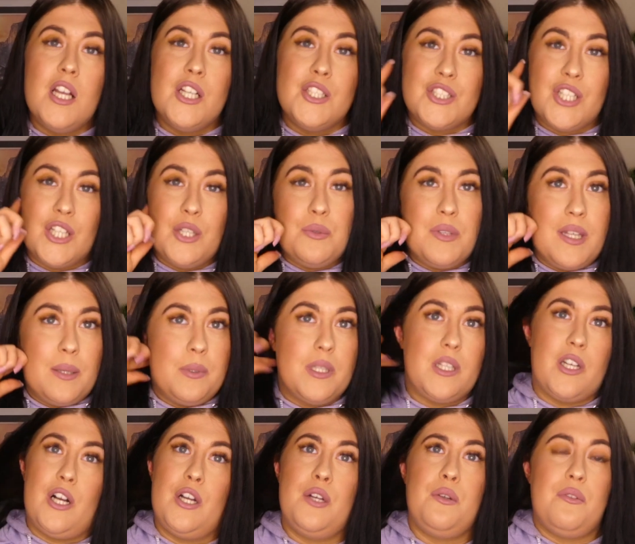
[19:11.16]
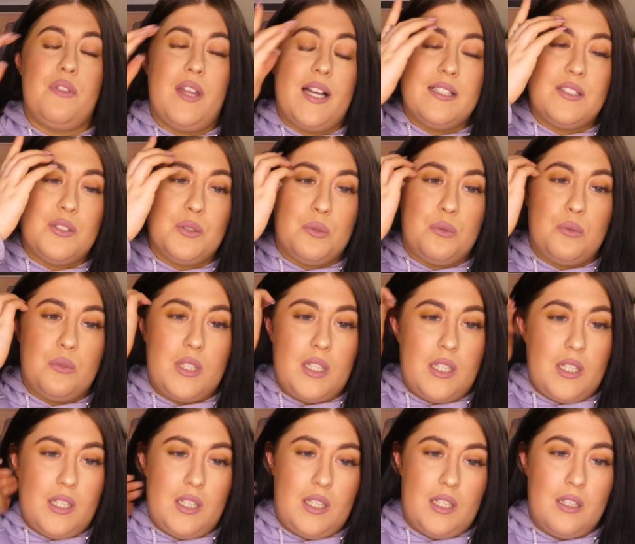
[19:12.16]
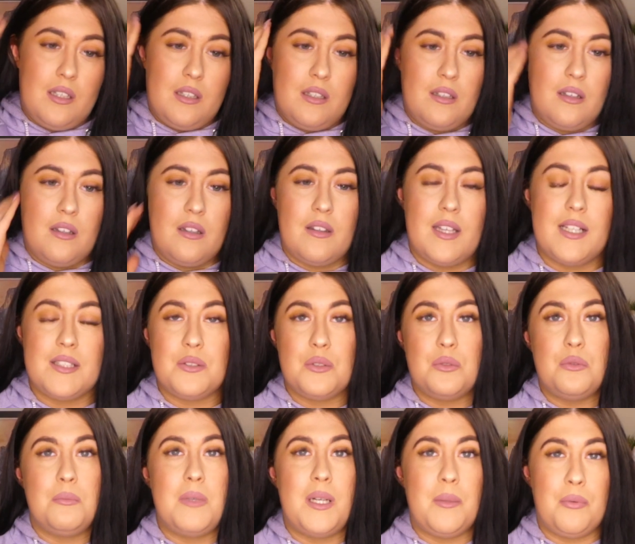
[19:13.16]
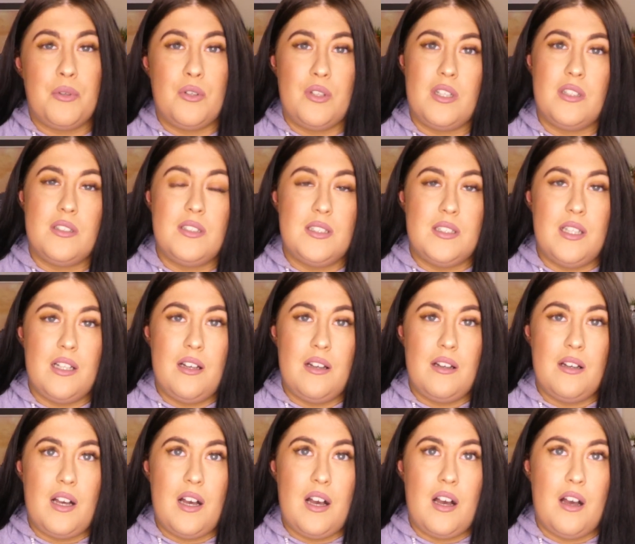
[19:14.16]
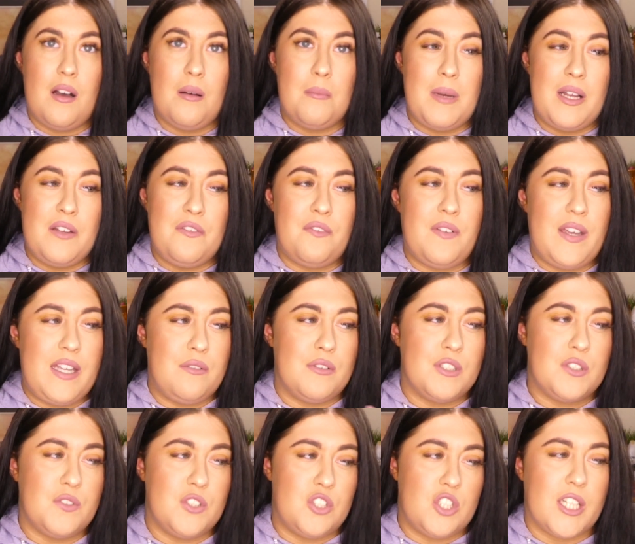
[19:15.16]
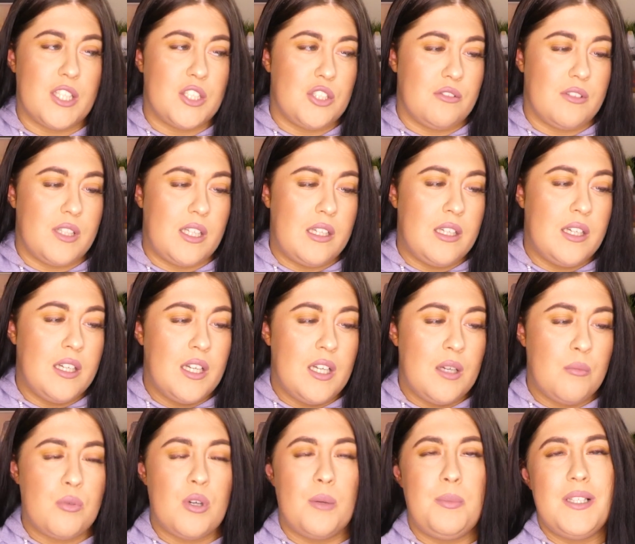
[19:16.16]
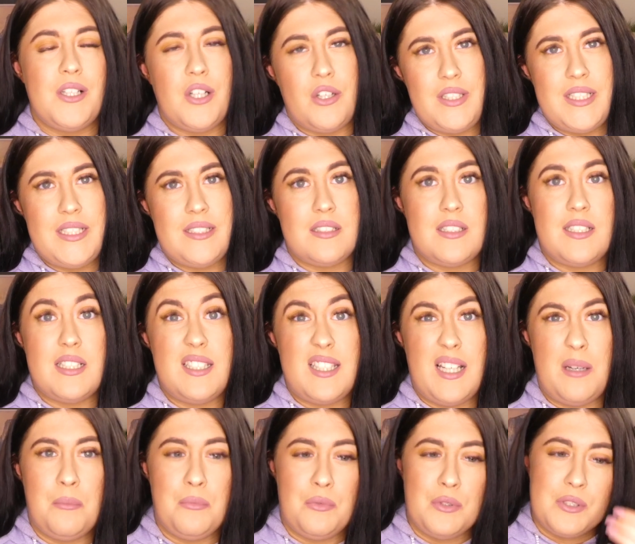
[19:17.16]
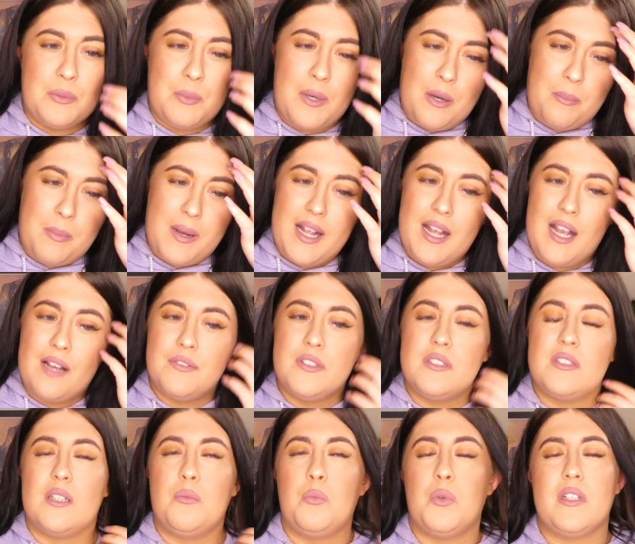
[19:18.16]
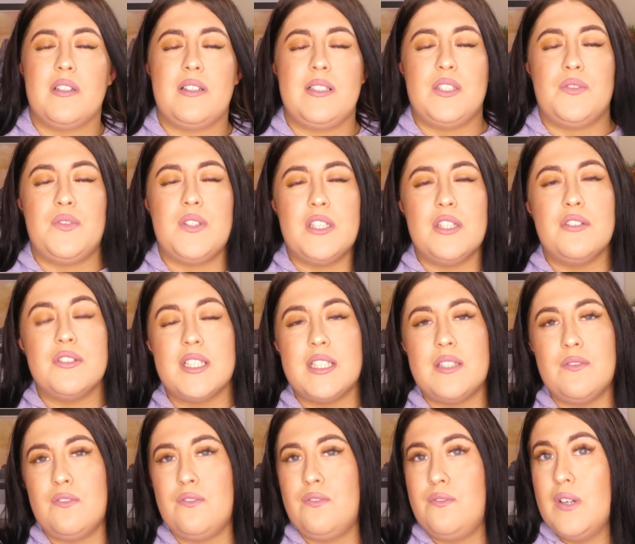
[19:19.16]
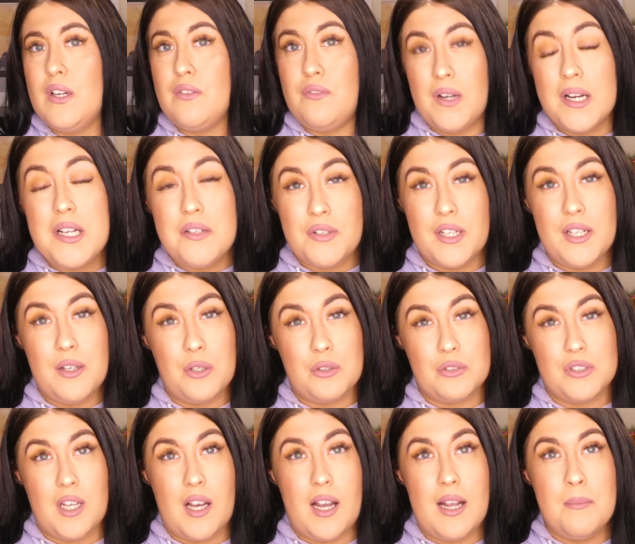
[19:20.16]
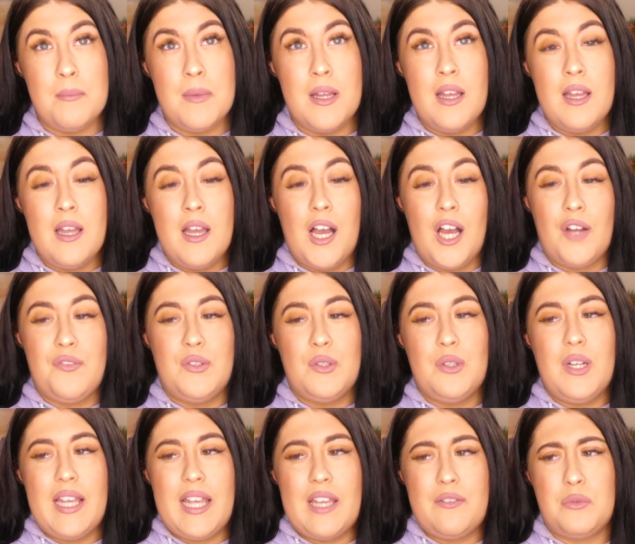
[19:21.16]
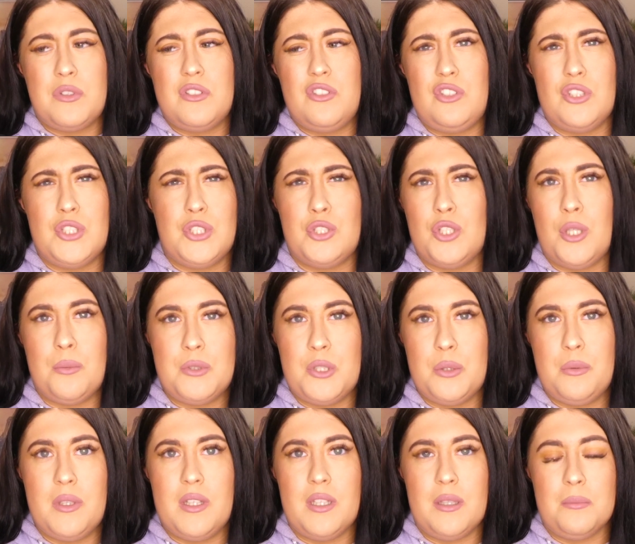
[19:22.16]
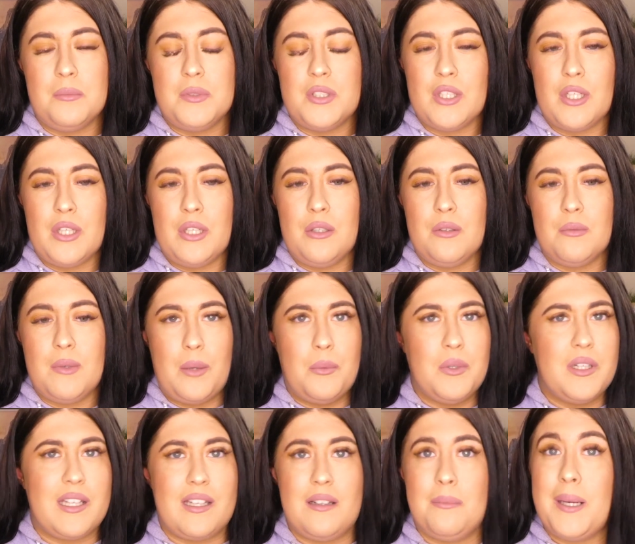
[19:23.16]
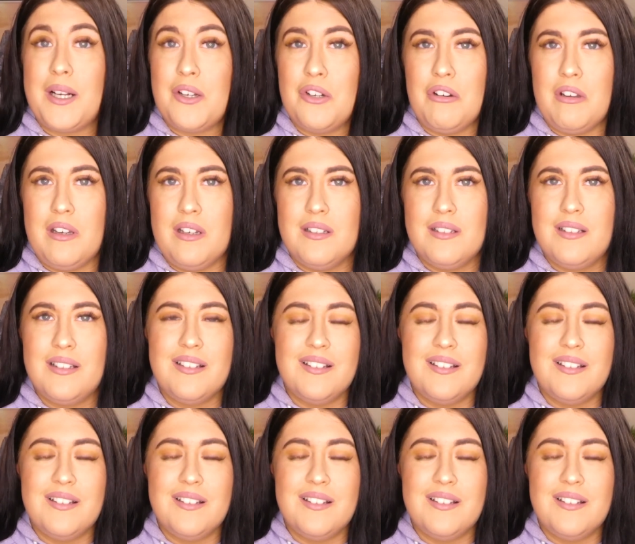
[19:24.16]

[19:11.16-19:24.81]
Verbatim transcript: So there we go, that's all the that's all my products that are my favourites for January. Probably going into December as well, but I haven't done one of these videos in a very very long time. I feel like everyone's just stopped doing them, so I want to get back on it.